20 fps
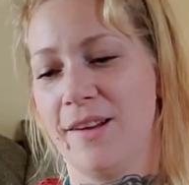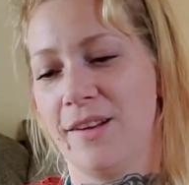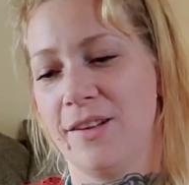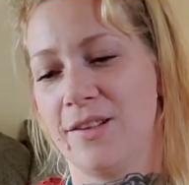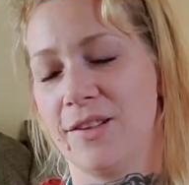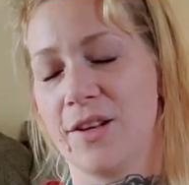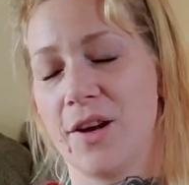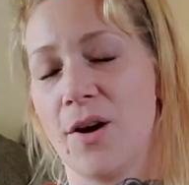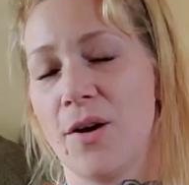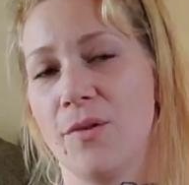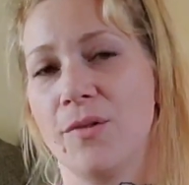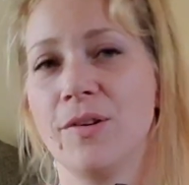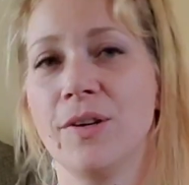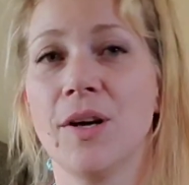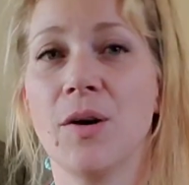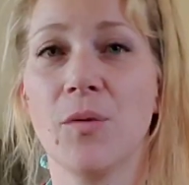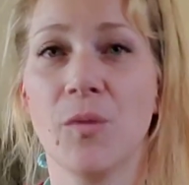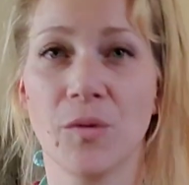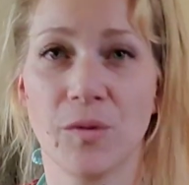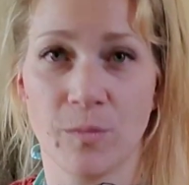So,
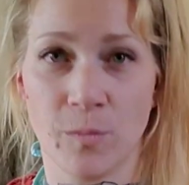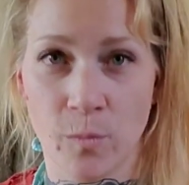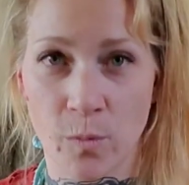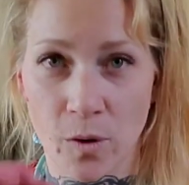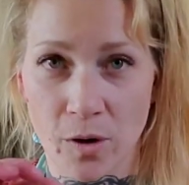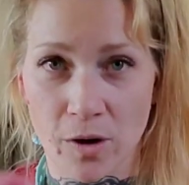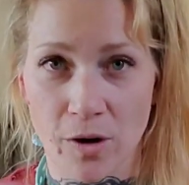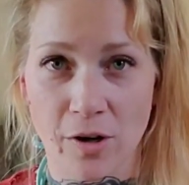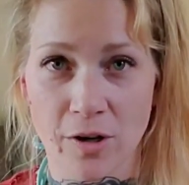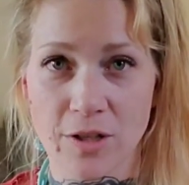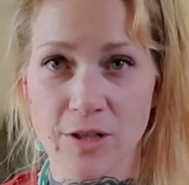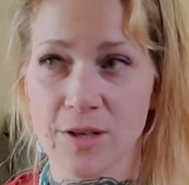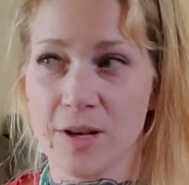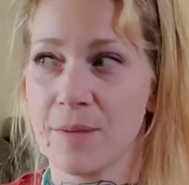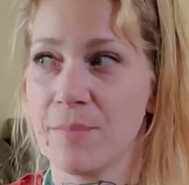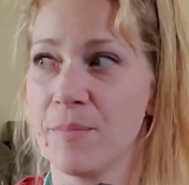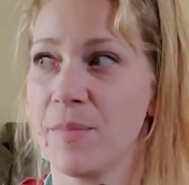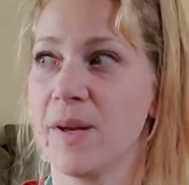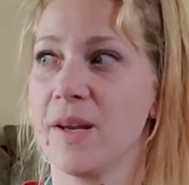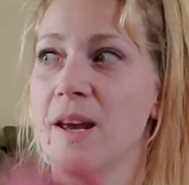words
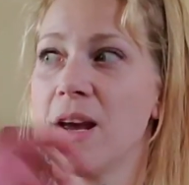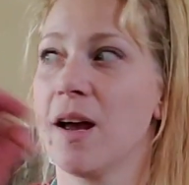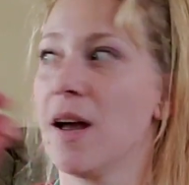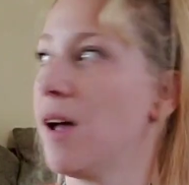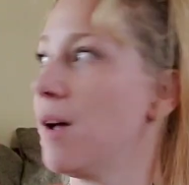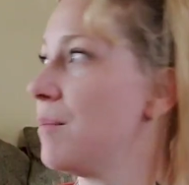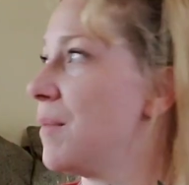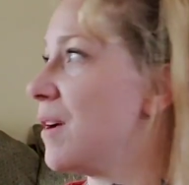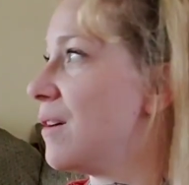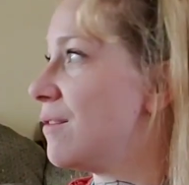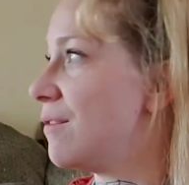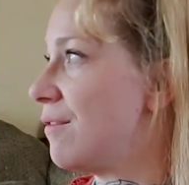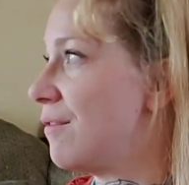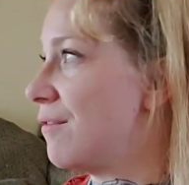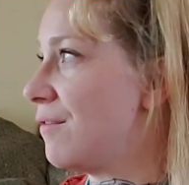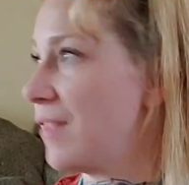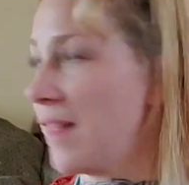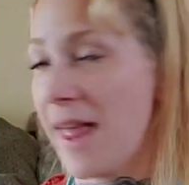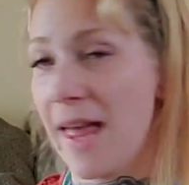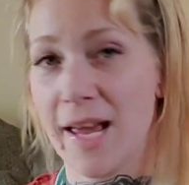become
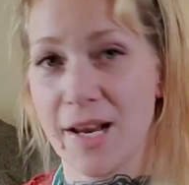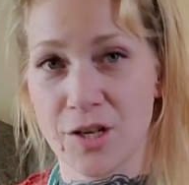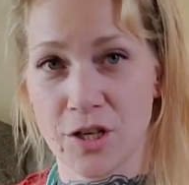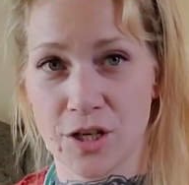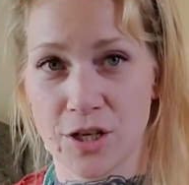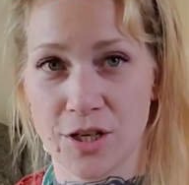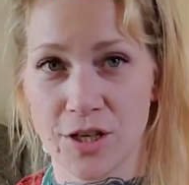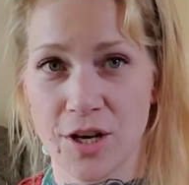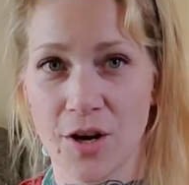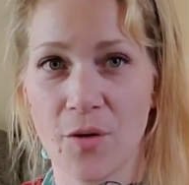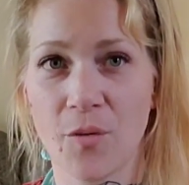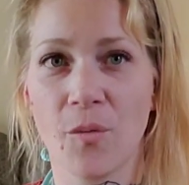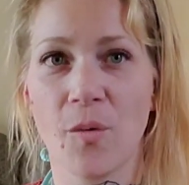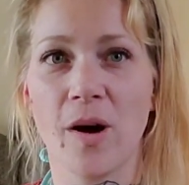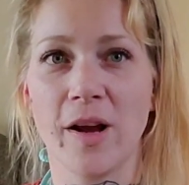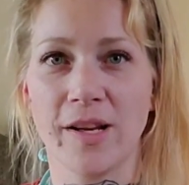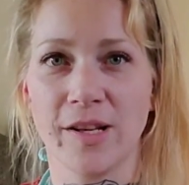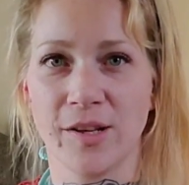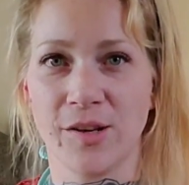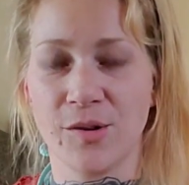flesh.
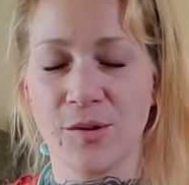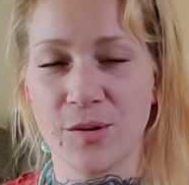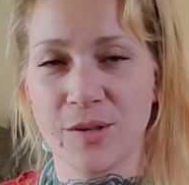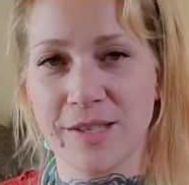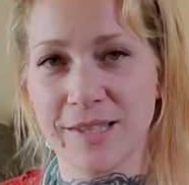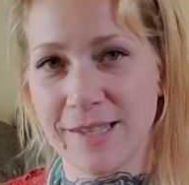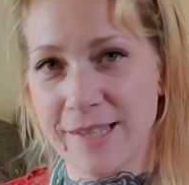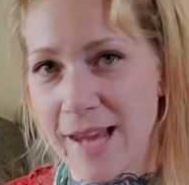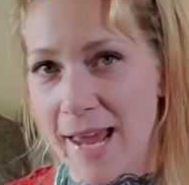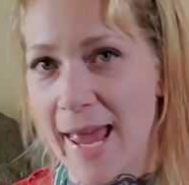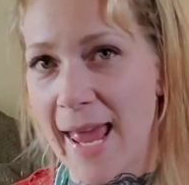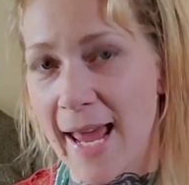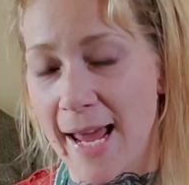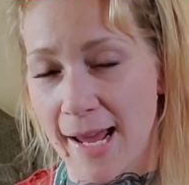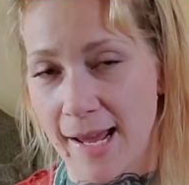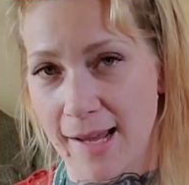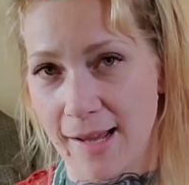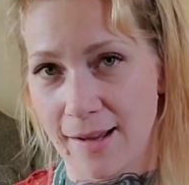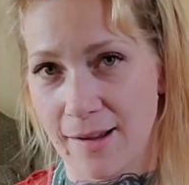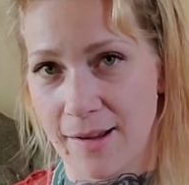What you
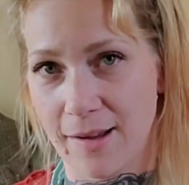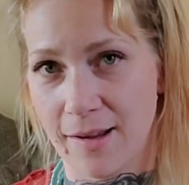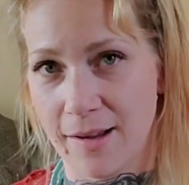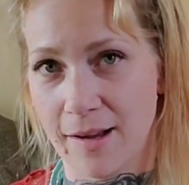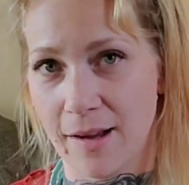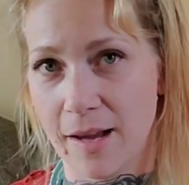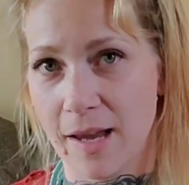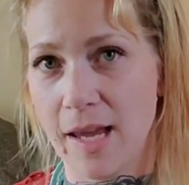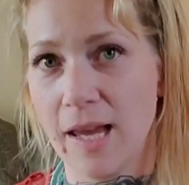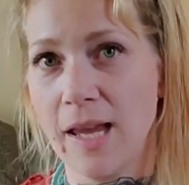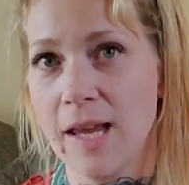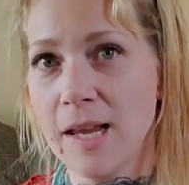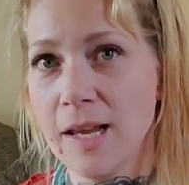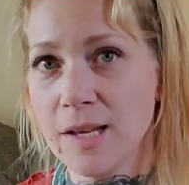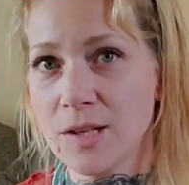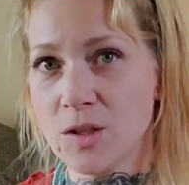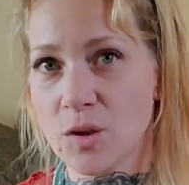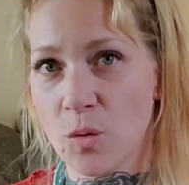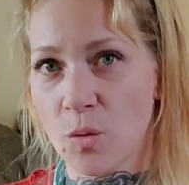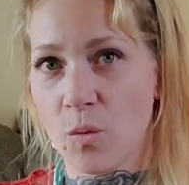say
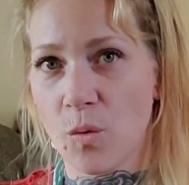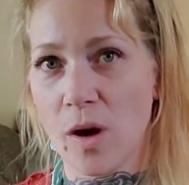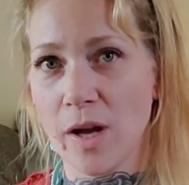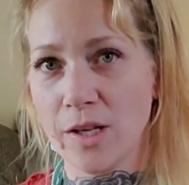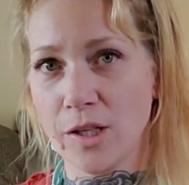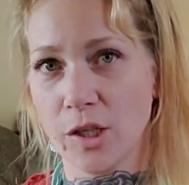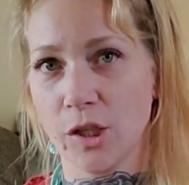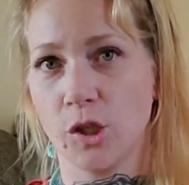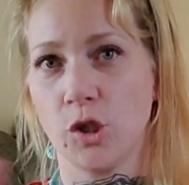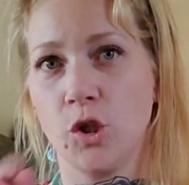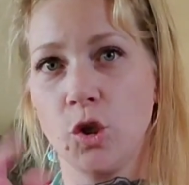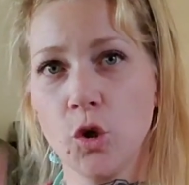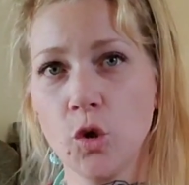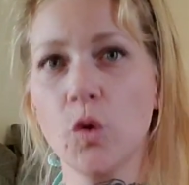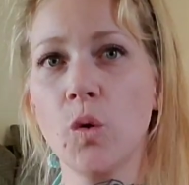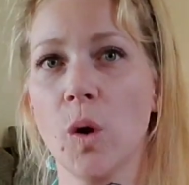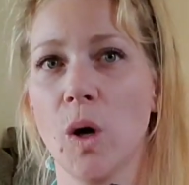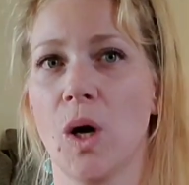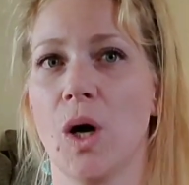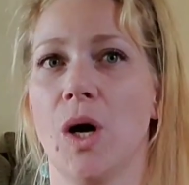is what
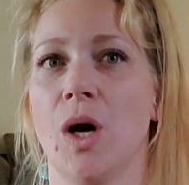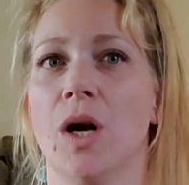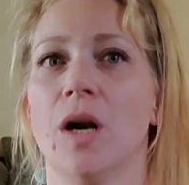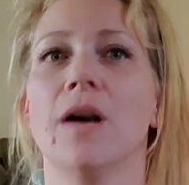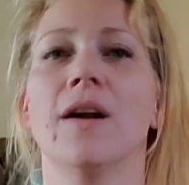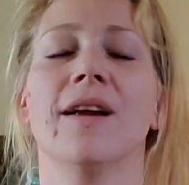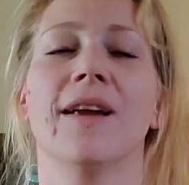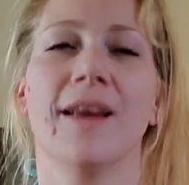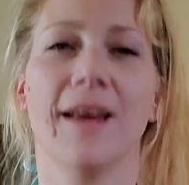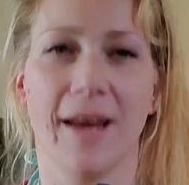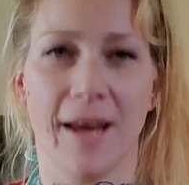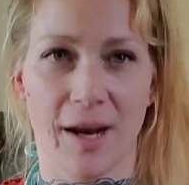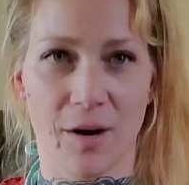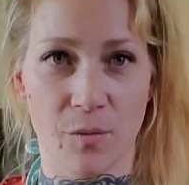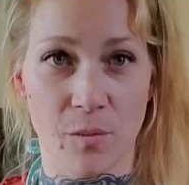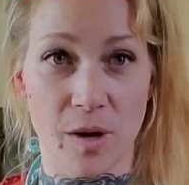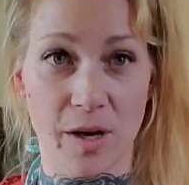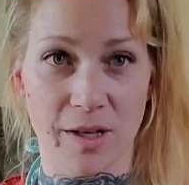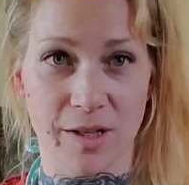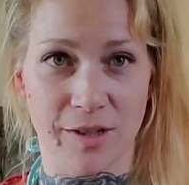you are,
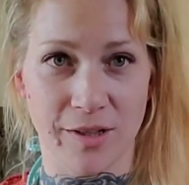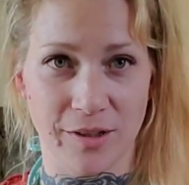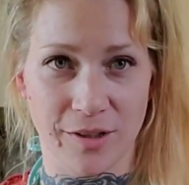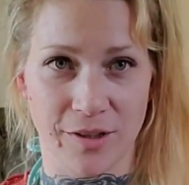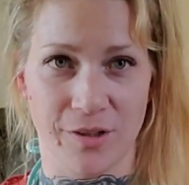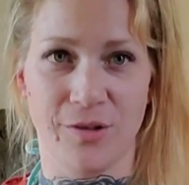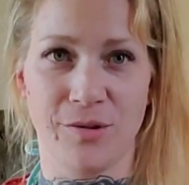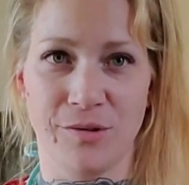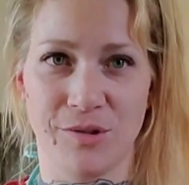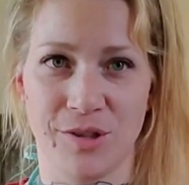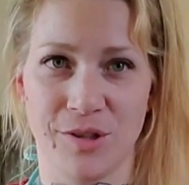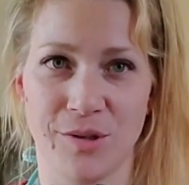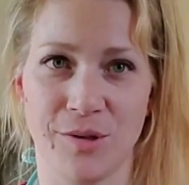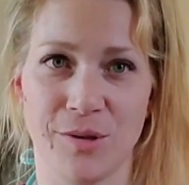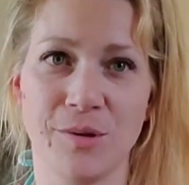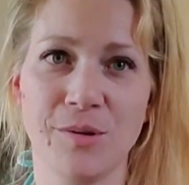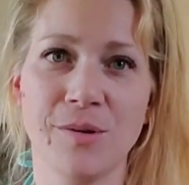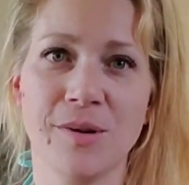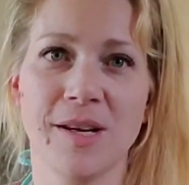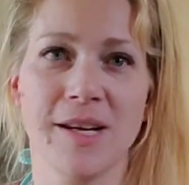and what you
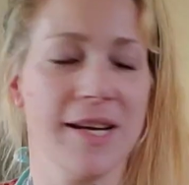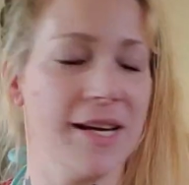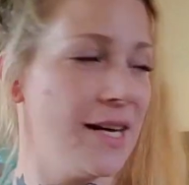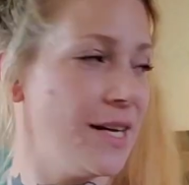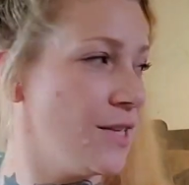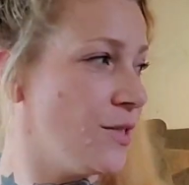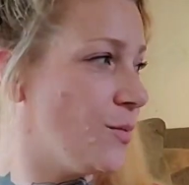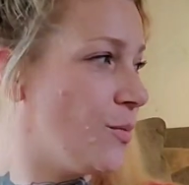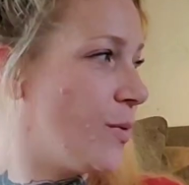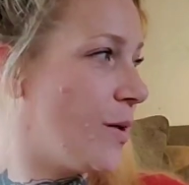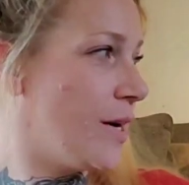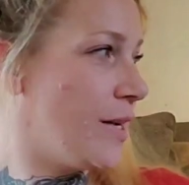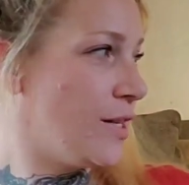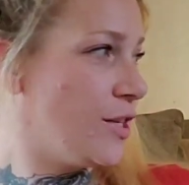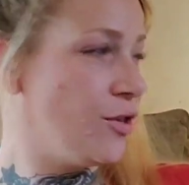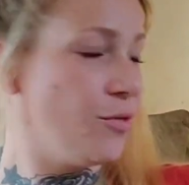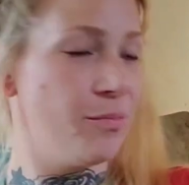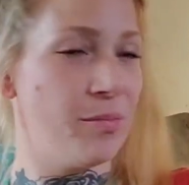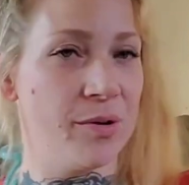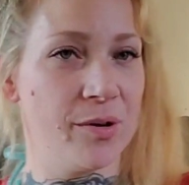do is what
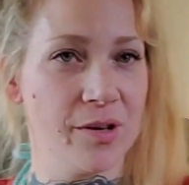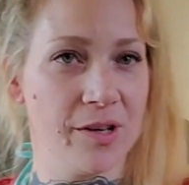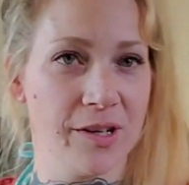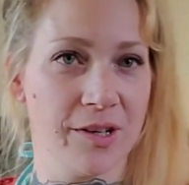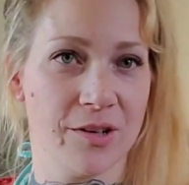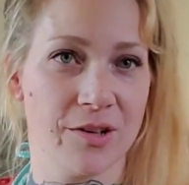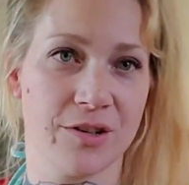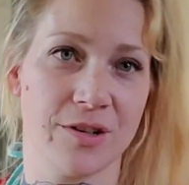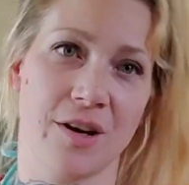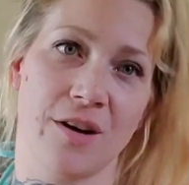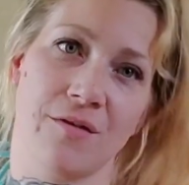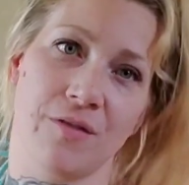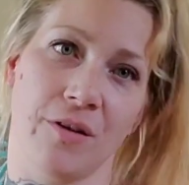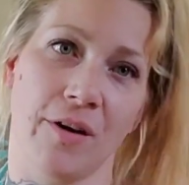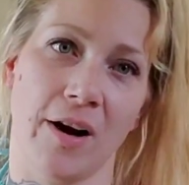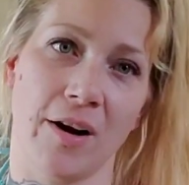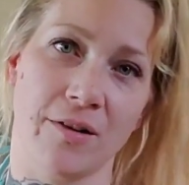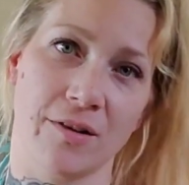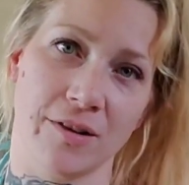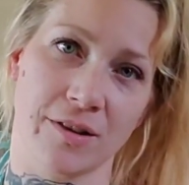you put yourself
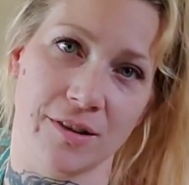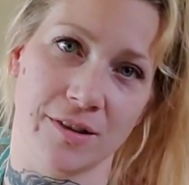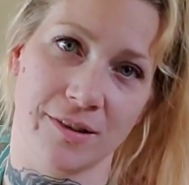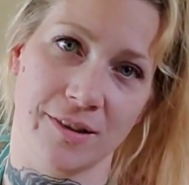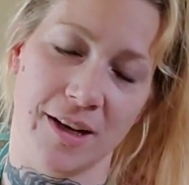around.